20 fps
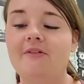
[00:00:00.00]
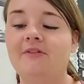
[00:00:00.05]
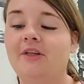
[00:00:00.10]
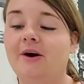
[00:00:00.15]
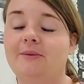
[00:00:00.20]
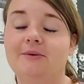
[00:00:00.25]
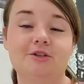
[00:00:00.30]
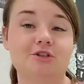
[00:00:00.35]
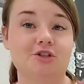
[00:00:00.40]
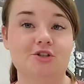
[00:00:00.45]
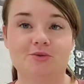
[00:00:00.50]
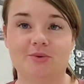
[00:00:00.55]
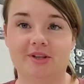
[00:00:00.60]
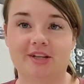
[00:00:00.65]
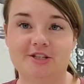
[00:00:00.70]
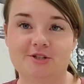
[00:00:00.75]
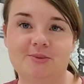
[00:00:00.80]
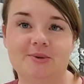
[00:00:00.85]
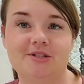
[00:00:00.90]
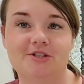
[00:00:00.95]
that was just
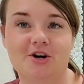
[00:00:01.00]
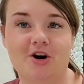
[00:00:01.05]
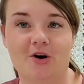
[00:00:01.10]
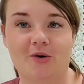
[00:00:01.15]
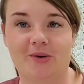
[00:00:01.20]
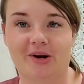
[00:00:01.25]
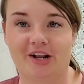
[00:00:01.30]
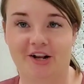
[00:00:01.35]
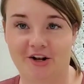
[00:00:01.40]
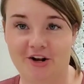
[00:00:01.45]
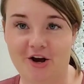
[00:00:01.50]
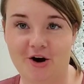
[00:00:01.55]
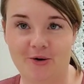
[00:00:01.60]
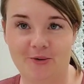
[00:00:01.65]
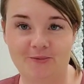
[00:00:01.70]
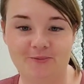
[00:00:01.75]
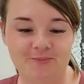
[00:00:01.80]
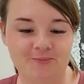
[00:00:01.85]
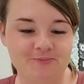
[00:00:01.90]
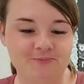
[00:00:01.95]
really sweet to already
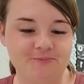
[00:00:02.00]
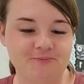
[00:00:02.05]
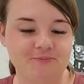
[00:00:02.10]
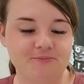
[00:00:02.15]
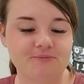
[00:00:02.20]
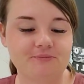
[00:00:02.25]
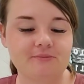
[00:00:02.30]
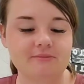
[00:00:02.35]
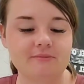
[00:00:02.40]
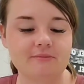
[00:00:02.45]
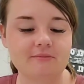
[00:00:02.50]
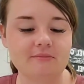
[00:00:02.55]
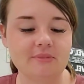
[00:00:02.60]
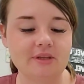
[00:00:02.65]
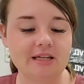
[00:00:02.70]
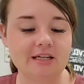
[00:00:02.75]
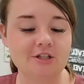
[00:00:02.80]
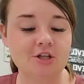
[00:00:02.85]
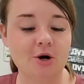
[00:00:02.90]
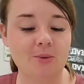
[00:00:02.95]
know.
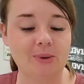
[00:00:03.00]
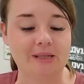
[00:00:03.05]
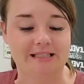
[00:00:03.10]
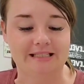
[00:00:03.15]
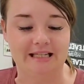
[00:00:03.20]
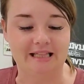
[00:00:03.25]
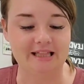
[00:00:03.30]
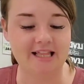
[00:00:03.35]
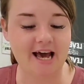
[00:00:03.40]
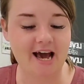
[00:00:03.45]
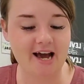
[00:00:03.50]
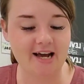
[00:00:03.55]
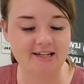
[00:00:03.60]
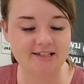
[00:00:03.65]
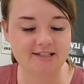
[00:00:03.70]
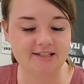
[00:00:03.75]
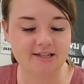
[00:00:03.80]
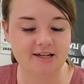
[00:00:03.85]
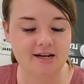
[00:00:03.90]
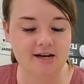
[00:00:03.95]
So we did
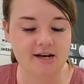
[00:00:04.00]
that.